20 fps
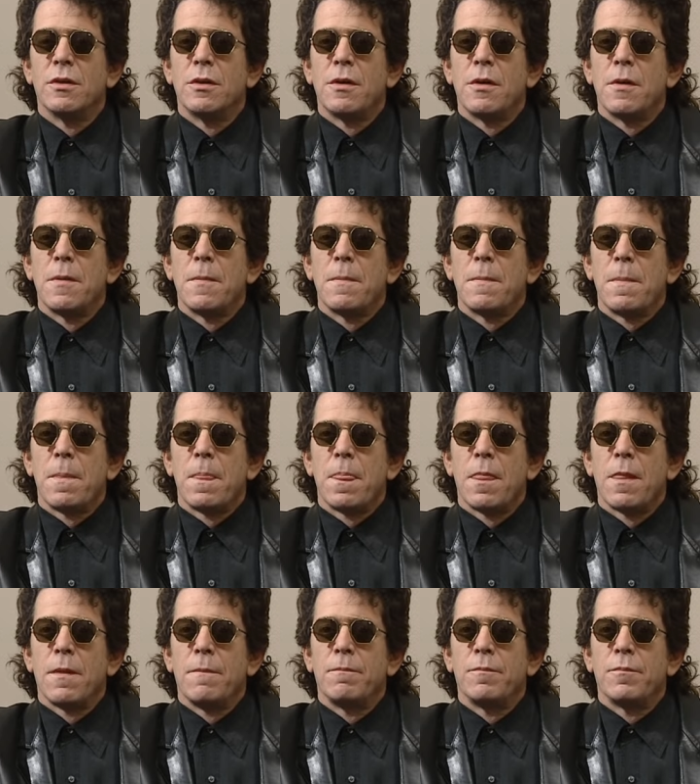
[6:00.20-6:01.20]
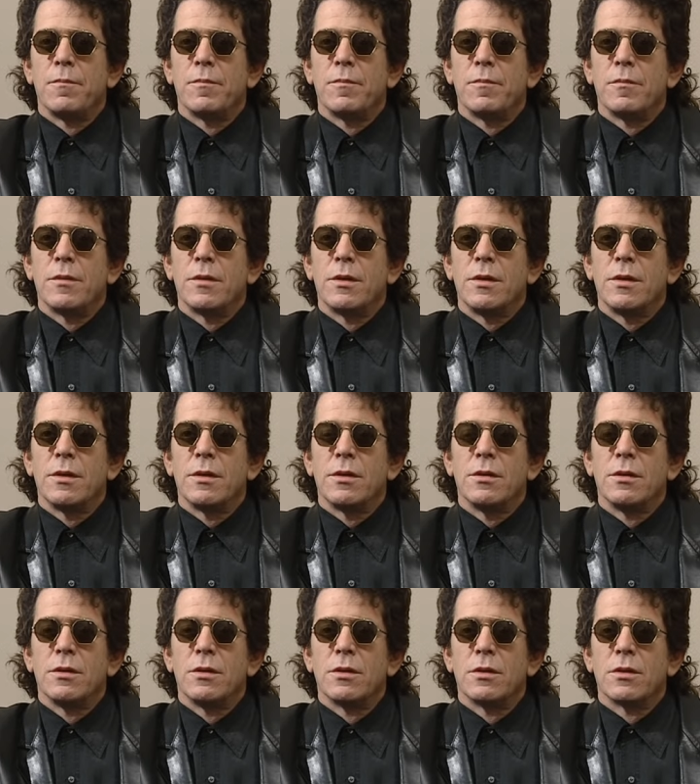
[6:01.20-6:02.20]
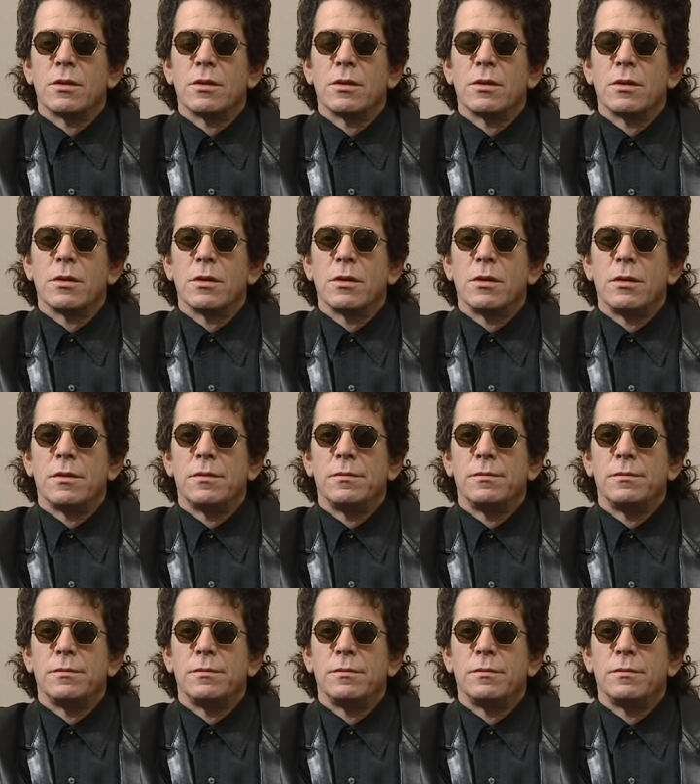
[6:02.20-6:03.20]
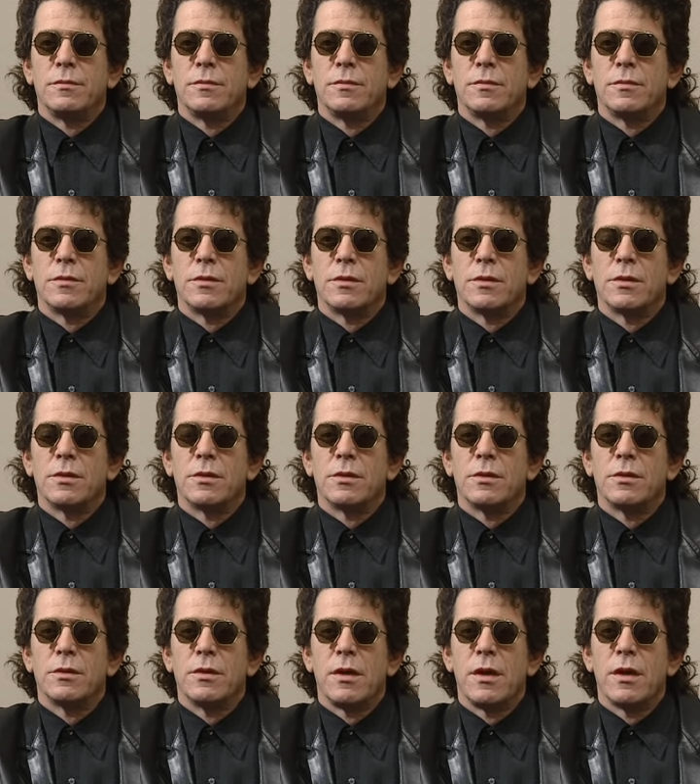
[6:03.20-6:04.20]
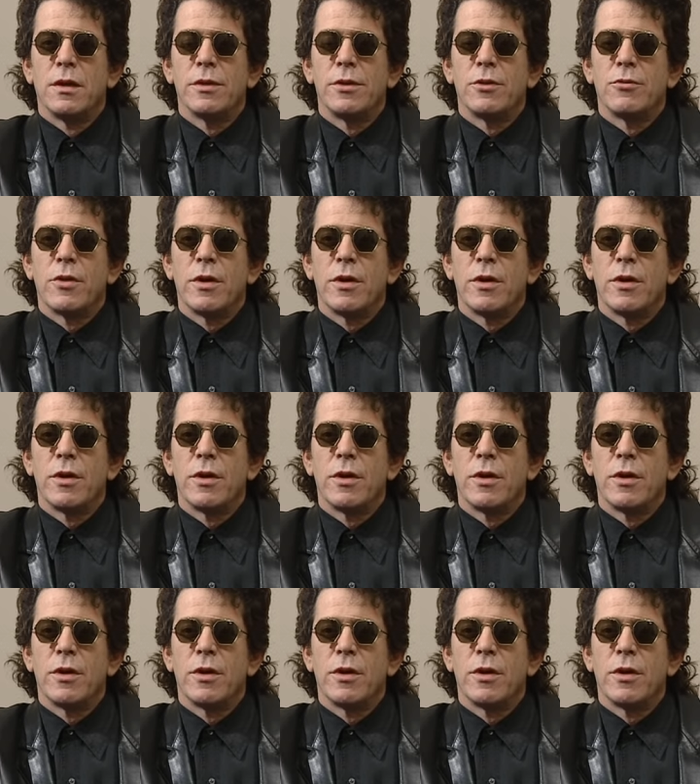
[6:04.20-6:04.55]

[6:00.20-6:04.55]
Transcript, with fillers: Paul Simon, probably. Yeah. Carole King. Yeah. Ellie